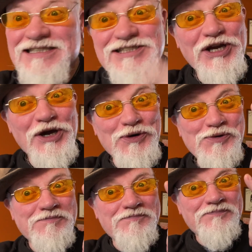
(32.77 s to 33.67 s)

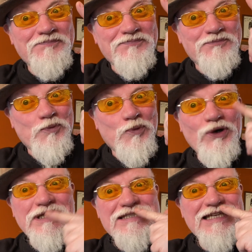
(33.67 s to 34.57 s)
So,
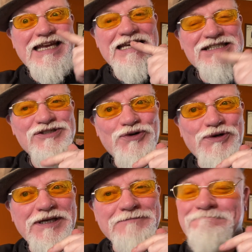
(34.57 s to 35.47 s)
what is today's
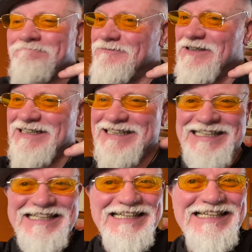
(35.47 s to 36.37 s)
drawing?
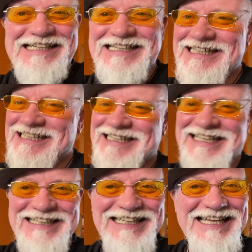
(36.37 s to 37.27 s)

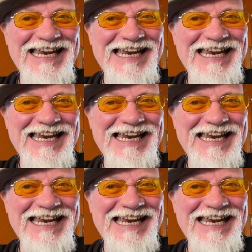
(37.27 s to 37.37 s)
Well, you'll